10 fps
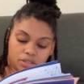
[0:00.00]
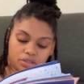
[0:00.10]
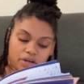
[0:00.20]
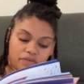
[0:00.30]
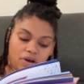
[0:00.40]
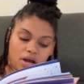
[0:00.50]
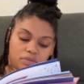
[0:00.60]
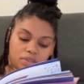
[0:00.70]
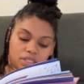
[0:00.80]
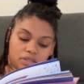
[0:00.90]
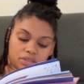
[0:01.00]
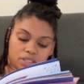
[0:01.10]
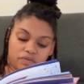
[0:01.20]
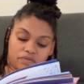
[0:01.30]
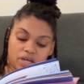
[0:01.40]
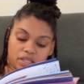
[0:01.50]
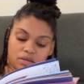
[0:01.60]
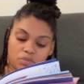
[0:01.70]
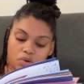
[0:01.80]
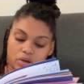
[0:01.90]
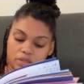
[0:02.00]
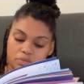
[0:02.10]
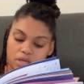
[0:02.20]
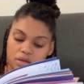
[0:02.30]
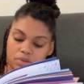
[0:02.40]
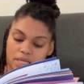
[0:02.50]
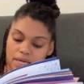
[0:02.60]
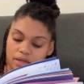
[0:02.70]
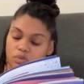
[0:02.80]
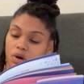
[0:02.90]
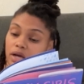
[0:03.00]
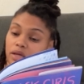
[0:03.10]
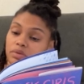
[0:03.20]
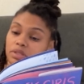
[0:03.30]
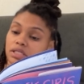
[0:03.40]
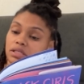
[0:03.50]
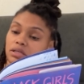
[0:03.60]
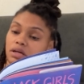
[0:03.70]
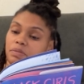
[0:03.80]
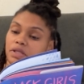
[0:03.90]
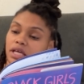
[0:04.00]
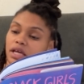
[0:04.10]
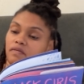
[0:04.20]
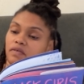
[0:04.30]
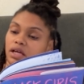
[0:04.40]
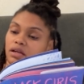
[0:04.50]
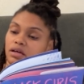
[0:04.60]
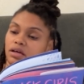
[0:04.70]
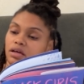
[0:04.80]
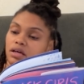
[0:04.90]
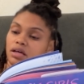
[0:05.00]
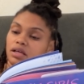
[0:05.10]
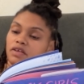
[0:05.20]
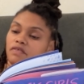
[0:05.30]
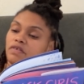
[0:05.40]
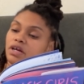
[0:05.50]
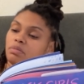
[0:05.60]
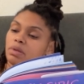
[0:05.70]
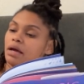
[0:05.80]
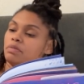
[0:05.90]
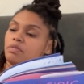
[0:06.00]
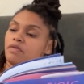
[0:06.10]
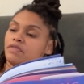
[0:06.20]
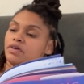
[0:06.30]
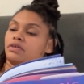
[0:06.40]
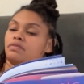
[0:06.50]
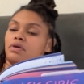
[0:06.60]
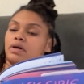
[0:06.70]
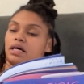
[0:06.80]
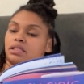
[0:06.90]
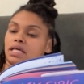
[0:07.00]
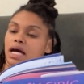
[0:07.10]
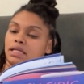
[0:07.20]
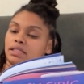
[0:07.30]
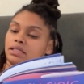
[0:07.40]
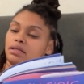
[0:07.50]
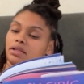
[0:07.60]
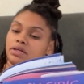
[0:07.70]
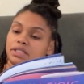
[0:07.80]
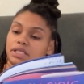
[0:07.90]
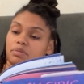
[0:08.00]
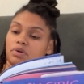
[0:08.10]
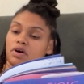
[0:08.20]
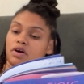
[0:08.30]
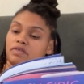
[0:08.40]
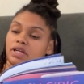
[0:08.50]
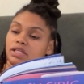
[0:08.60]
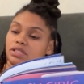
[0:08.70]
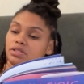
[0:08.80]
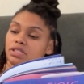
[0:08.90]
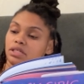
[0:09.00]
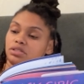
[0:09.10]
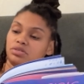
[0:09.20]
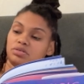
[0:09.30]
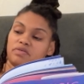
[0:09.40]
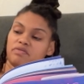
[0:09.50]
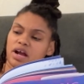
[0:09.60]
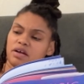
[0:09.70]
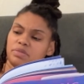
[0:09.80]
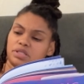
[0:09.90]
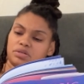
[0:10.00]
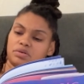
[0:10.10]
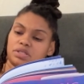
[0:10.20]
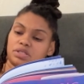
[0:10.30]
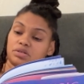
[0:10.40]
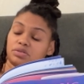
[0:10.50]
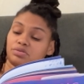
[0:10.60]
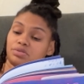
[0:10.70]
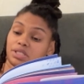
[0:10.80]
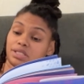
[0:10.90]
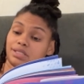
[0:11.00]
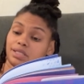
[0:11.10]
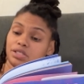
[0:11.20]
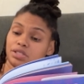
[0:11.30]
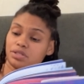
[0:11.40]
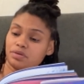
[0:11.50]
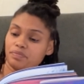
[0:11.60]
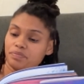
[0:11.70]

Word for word: Trayvon was guilty of nothing more than being black and walking with his hood up in the evening. The fear black people feel of going outside is another example of an intersectional environmental and social justice issue.